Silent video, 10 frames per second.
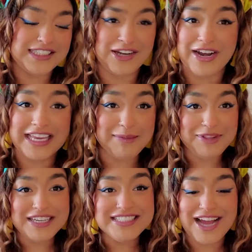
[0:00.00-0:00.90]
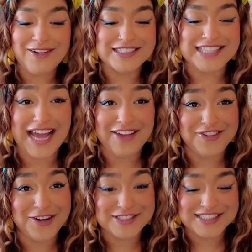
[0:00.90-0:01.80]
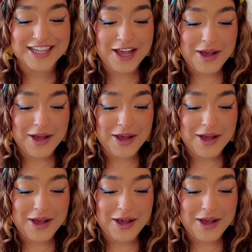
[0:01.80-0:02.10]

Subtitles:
sorry, I keep looking down because I have notes,